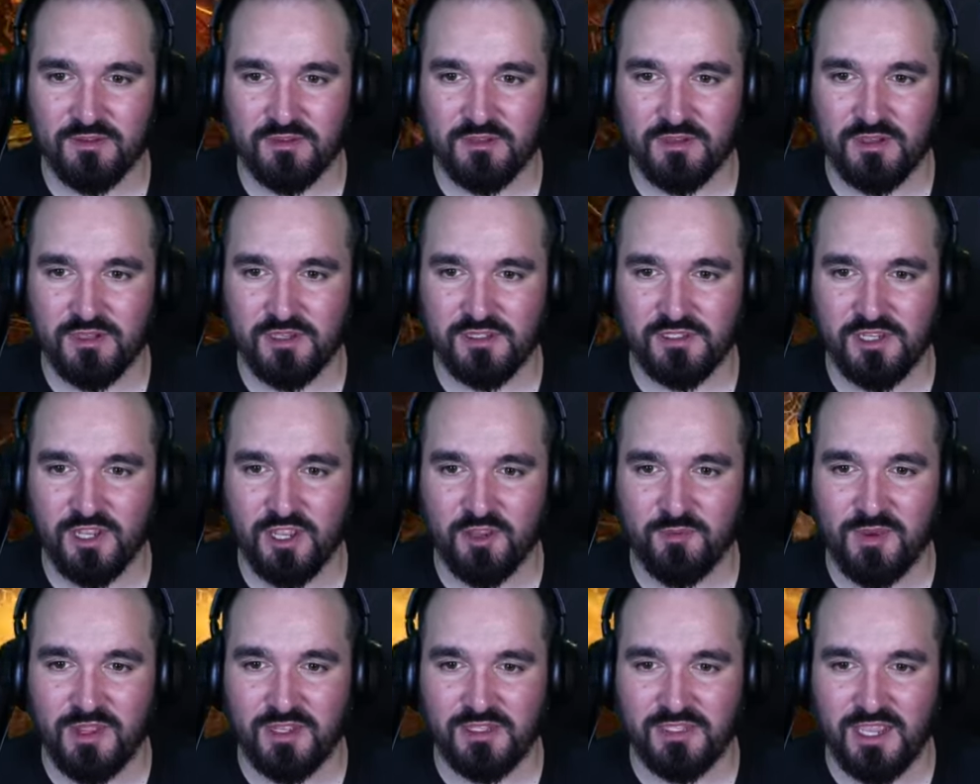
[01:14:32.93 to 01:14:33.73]
Let's
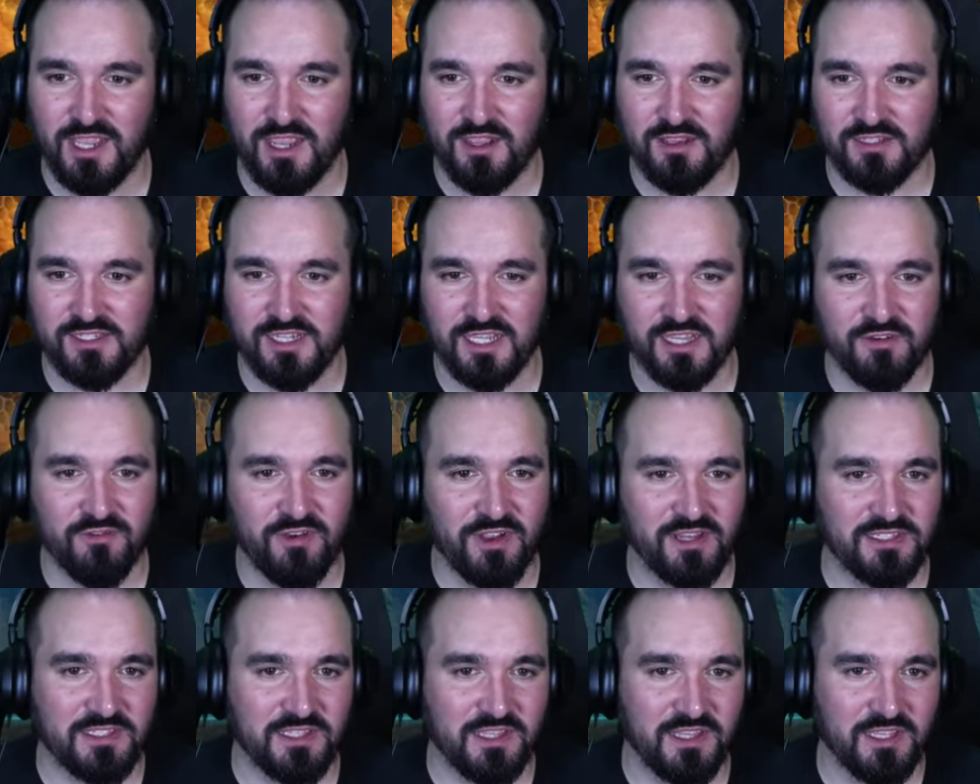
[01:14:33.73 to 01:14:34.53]
go back down. Let's get the
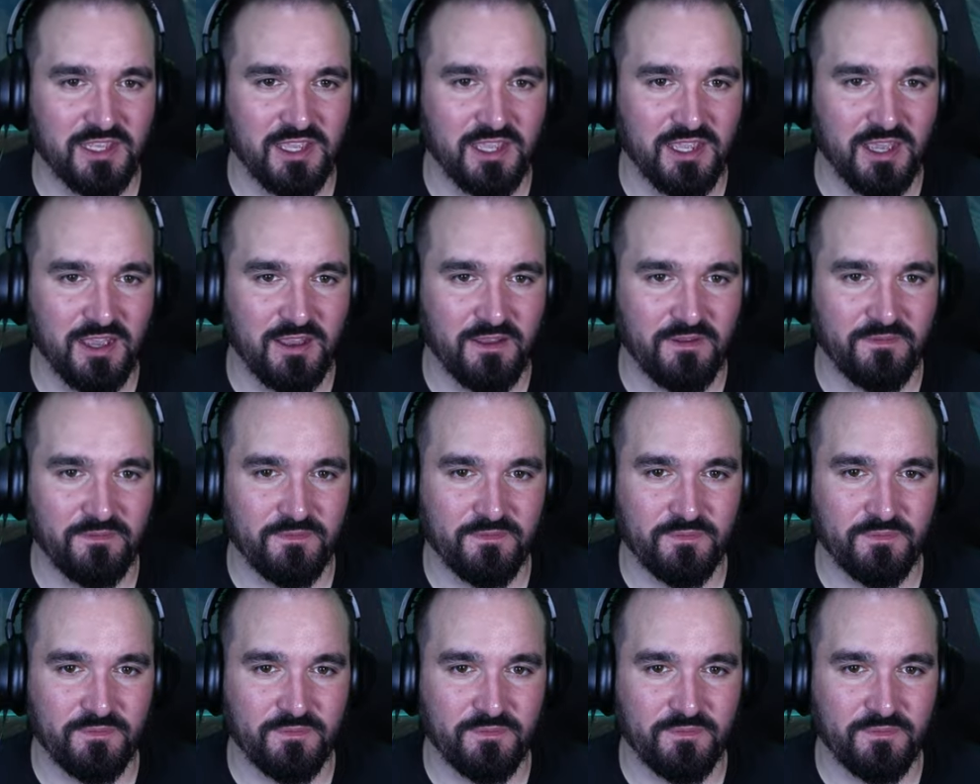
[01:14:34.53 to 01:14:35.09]
rest of the gear up.